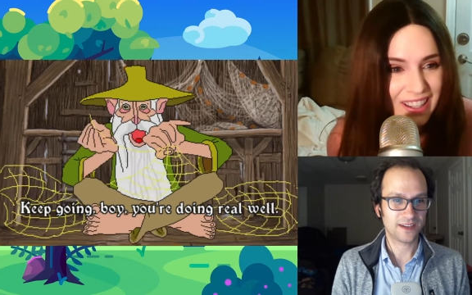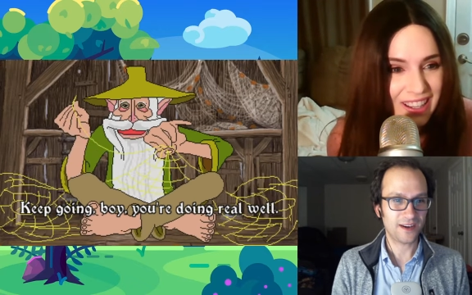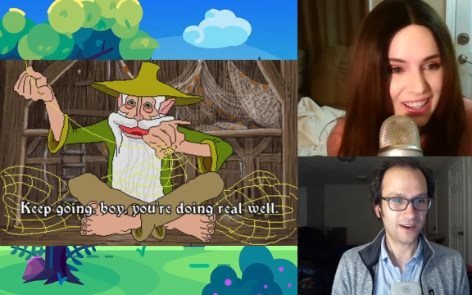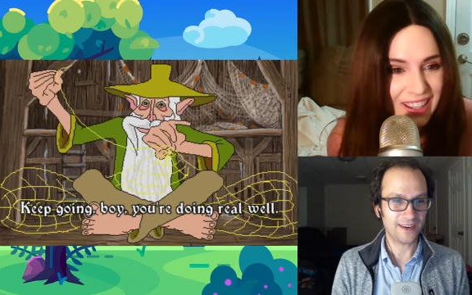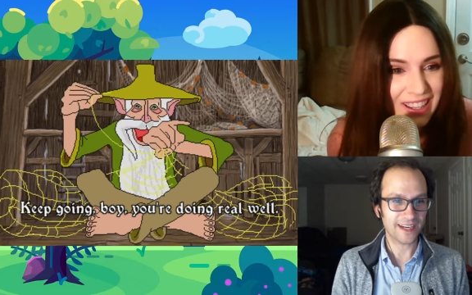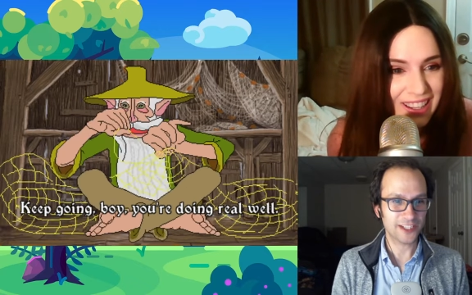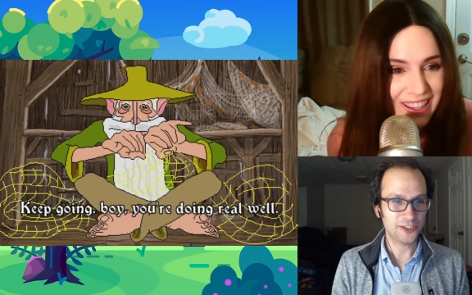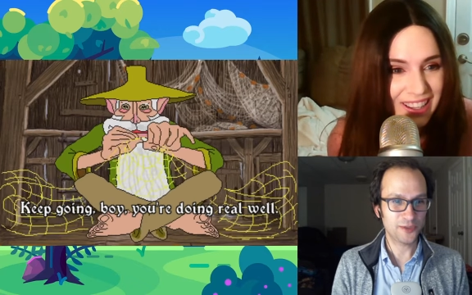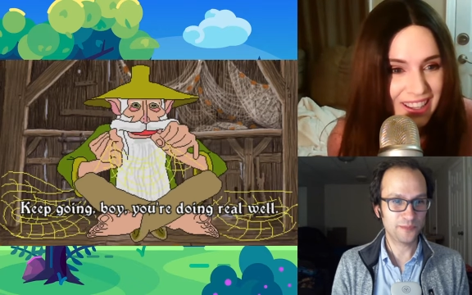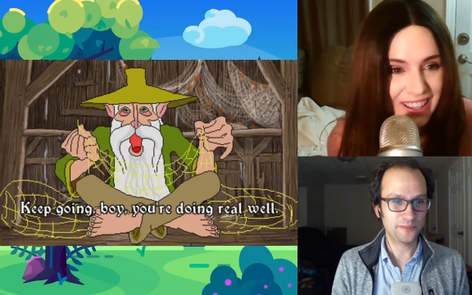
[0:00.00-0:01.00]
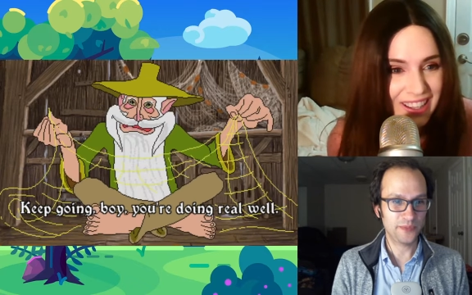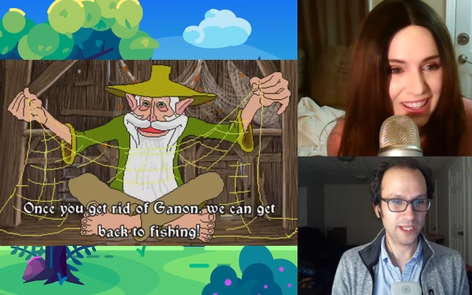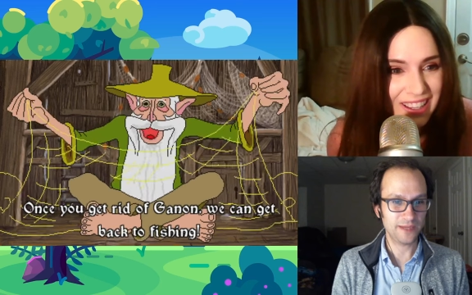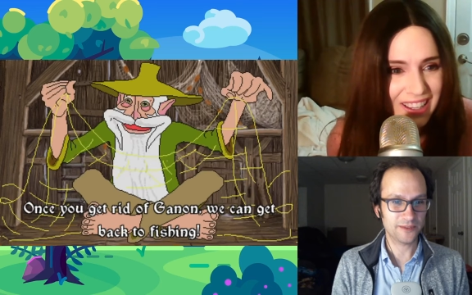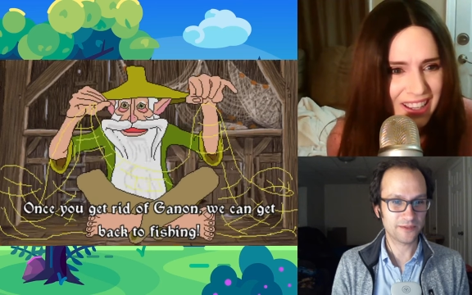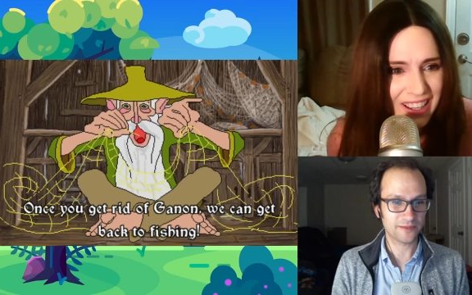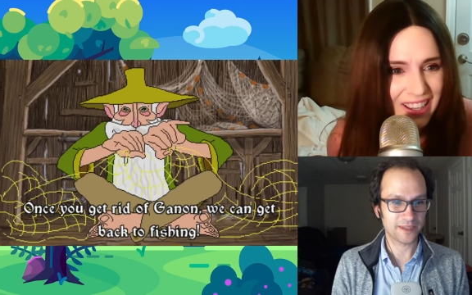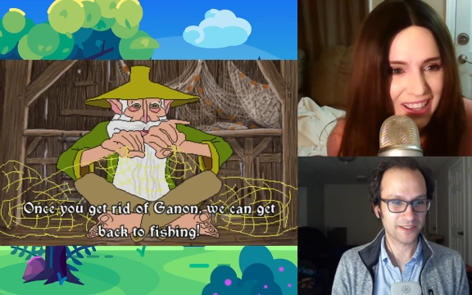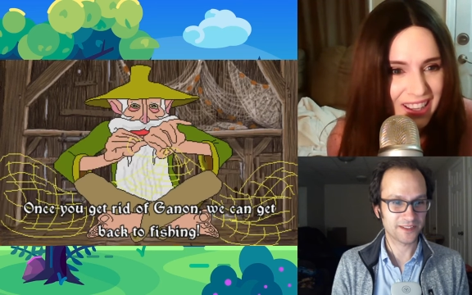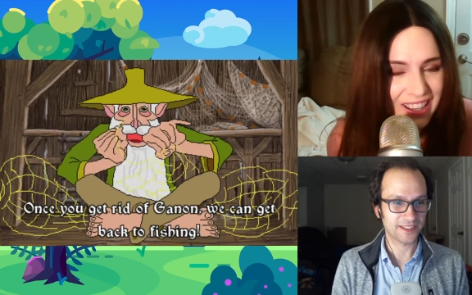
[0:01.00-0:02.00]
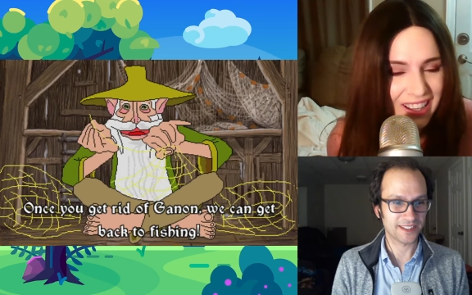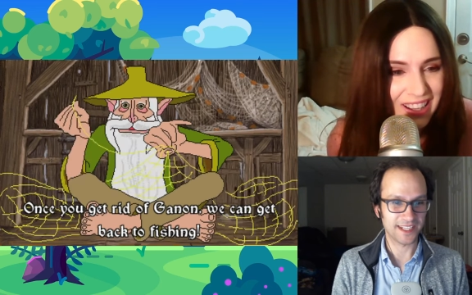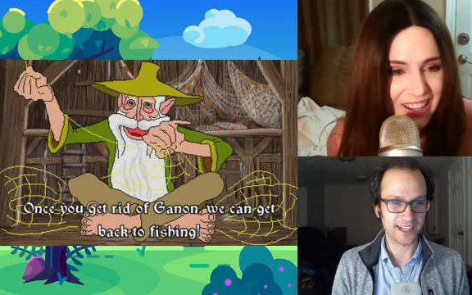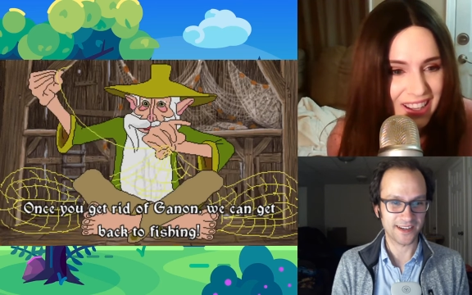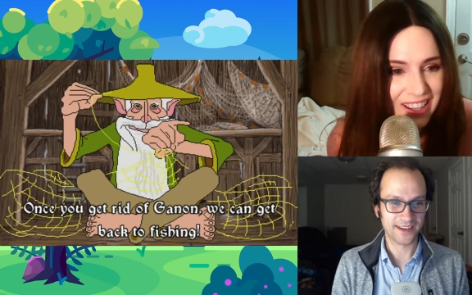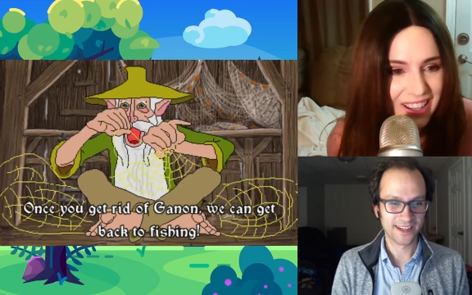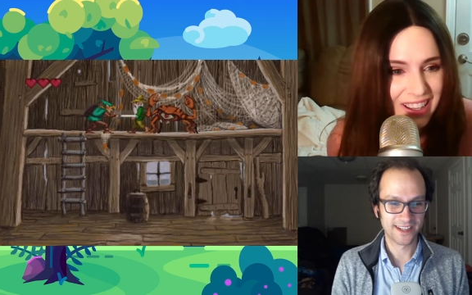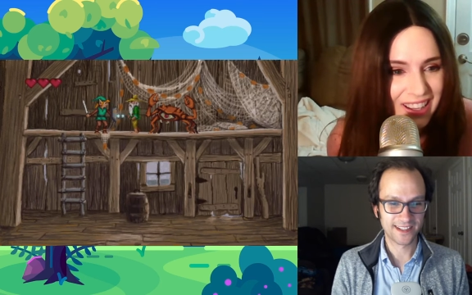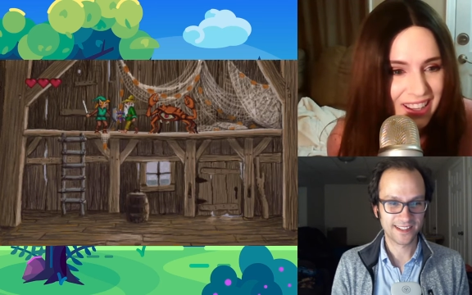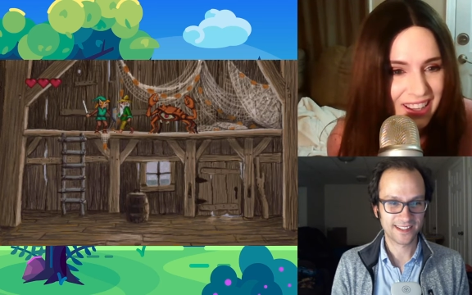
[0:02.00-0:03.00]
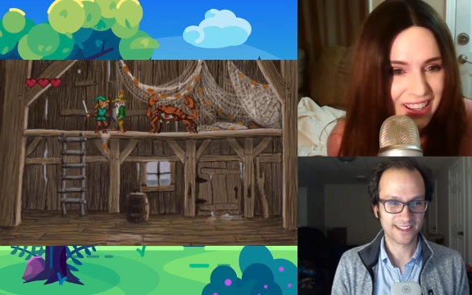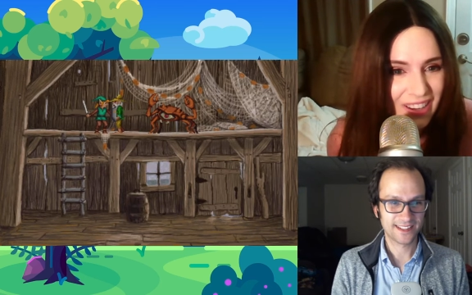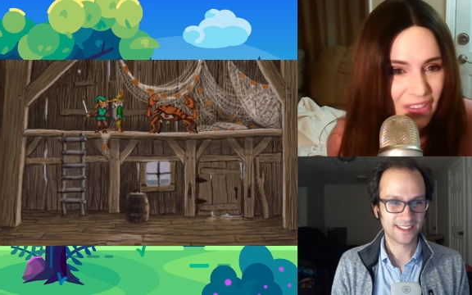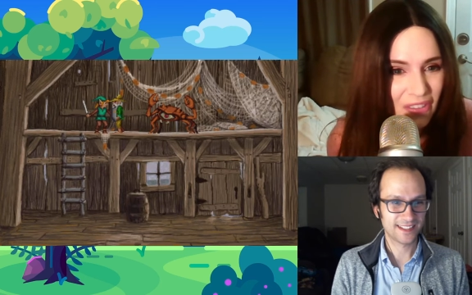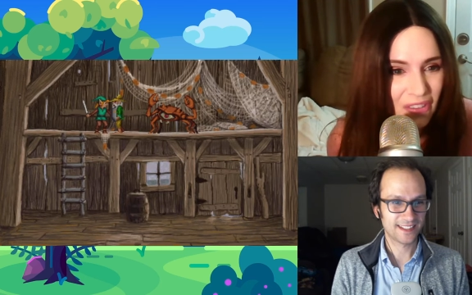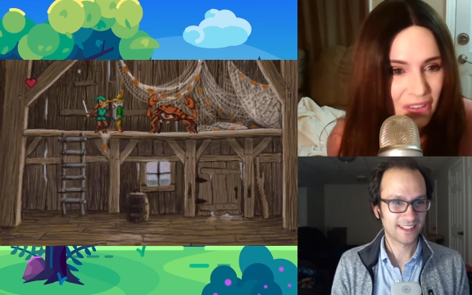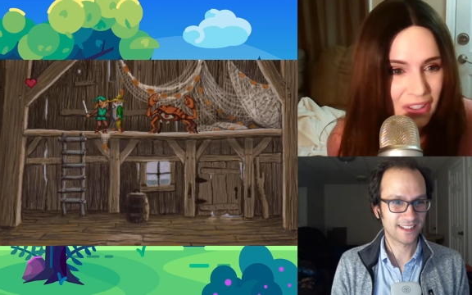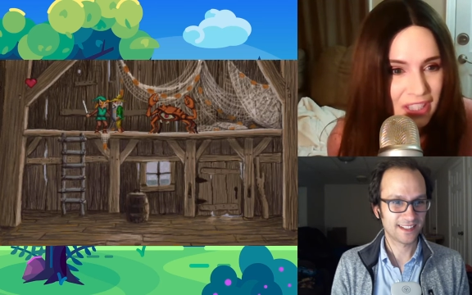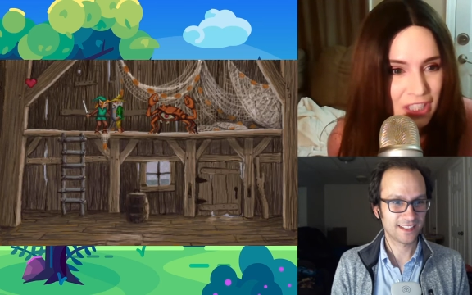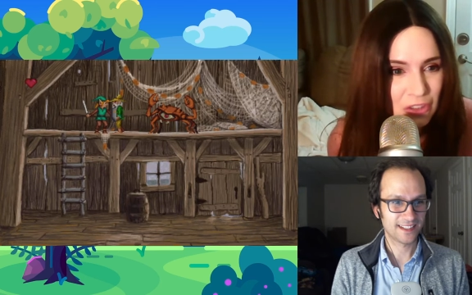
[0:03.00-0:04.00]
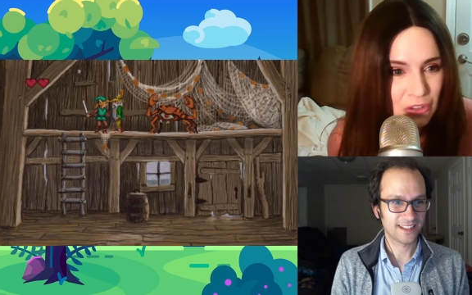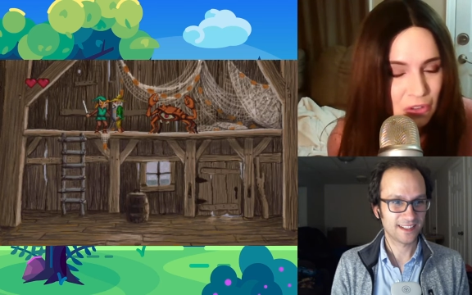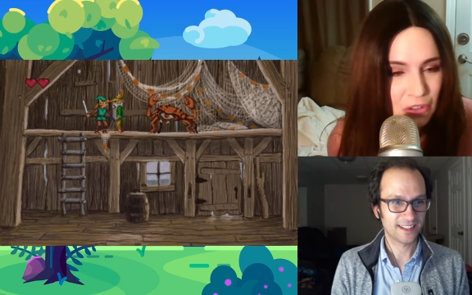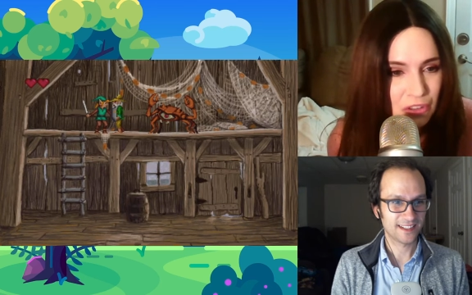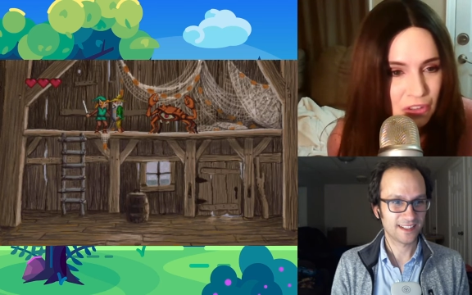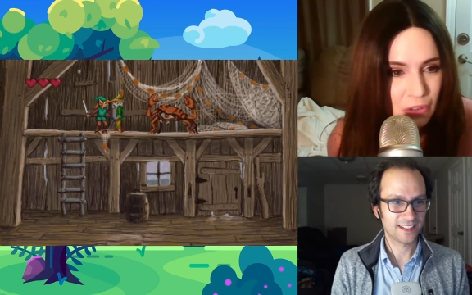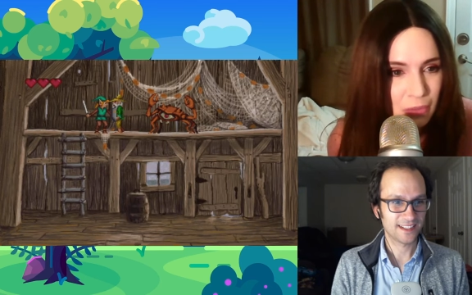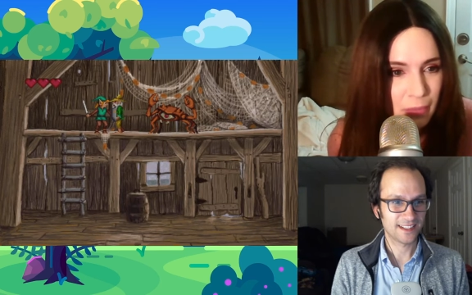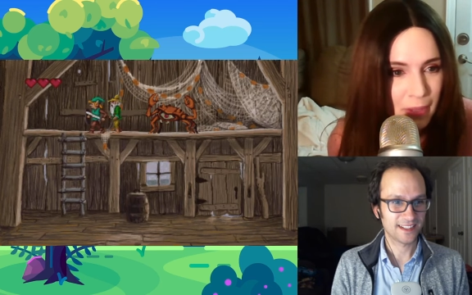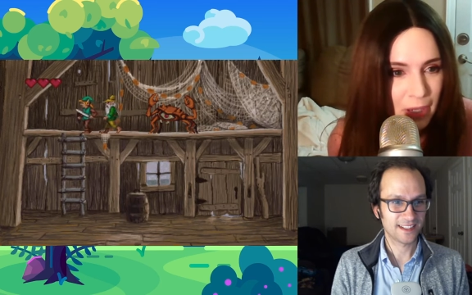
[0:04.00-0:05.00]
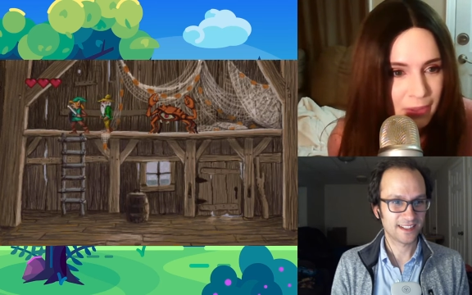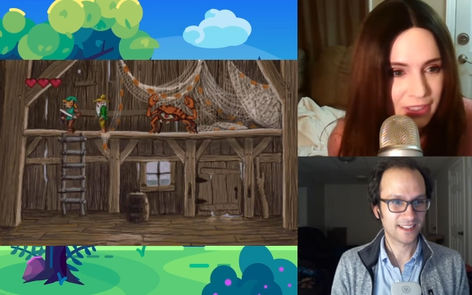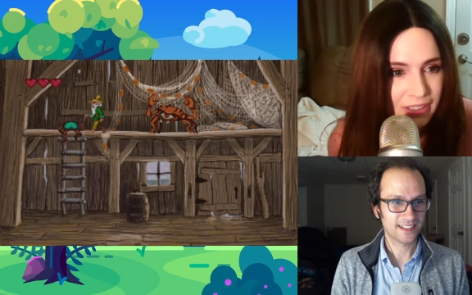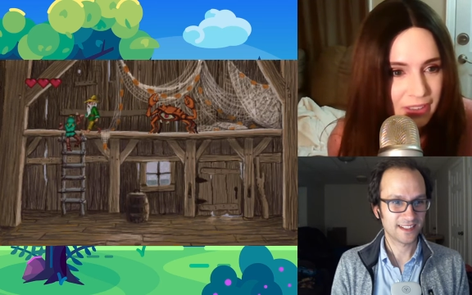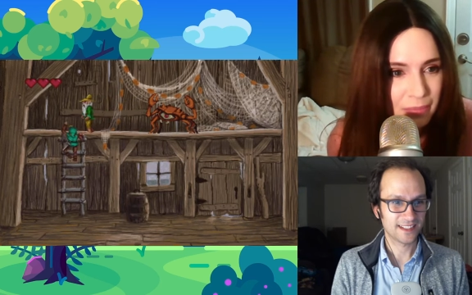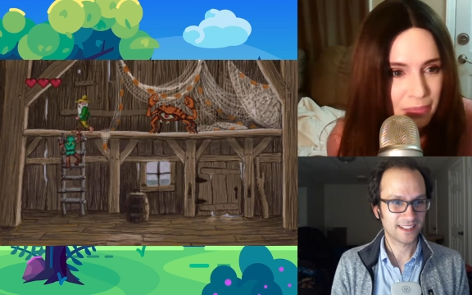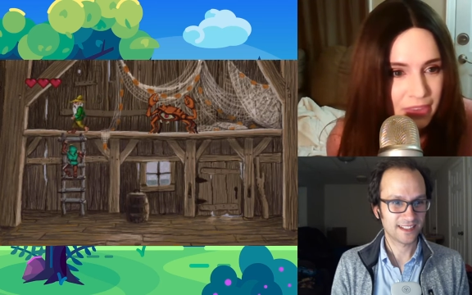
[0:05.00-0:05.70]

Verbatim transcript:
Speaker 1: Oh, I can shoot beams from my sword now.
Speaker 2: Yeah, you shoot your sword with power.